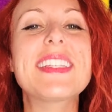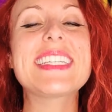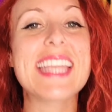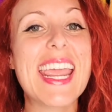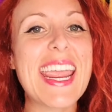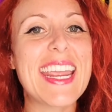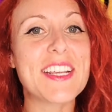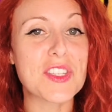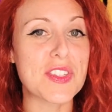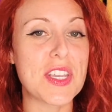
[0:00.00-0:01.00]

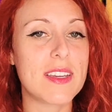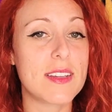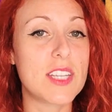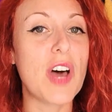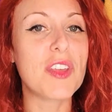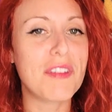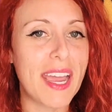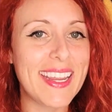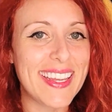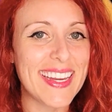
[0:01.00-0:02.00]
days until the
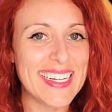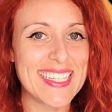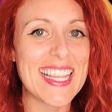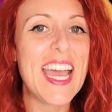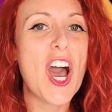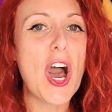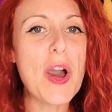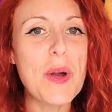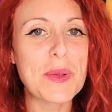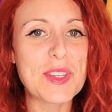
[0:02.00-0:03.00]
Vikings
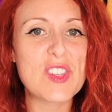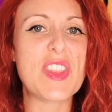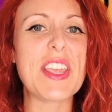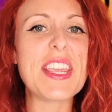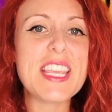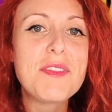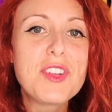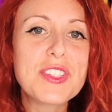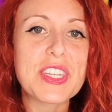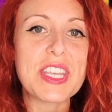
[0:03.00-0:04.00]
host the
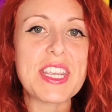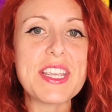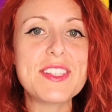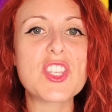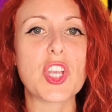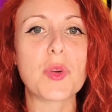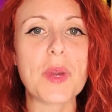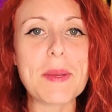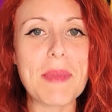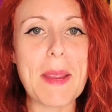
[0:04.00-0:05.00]
evil to the east, the
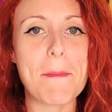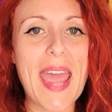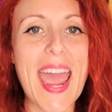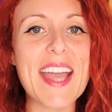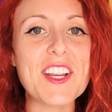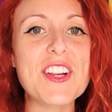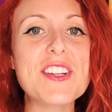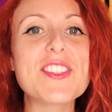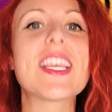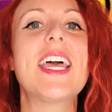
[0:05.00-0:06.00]
Green Bay
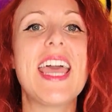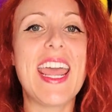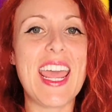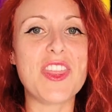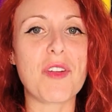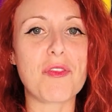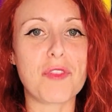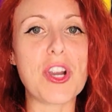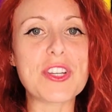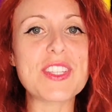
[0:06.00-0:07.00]
Packers, in the
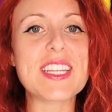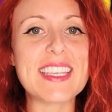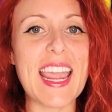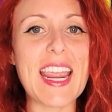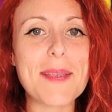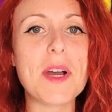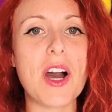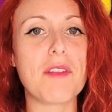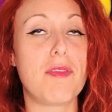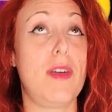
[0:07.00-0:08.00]
first game
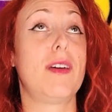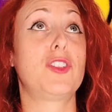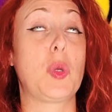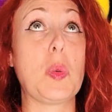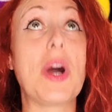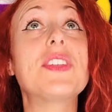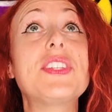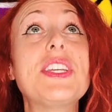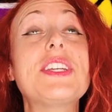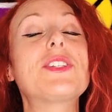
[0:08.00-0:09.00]
of the
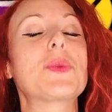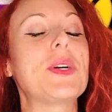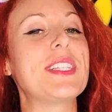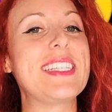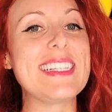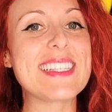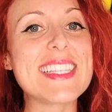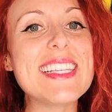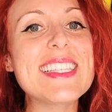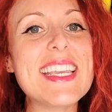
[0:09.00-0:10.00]
2020
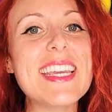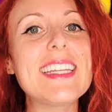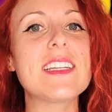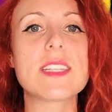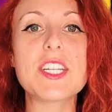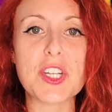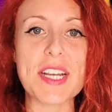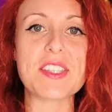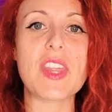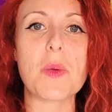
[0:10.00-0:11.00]
season. Isn't it
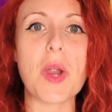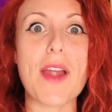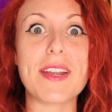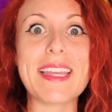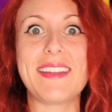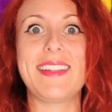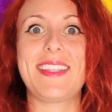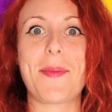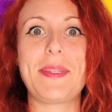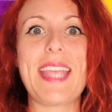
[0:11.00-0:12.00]
crazy that we're already in
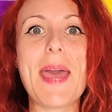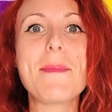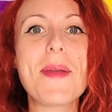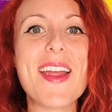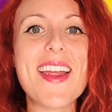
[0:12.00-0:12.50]
September?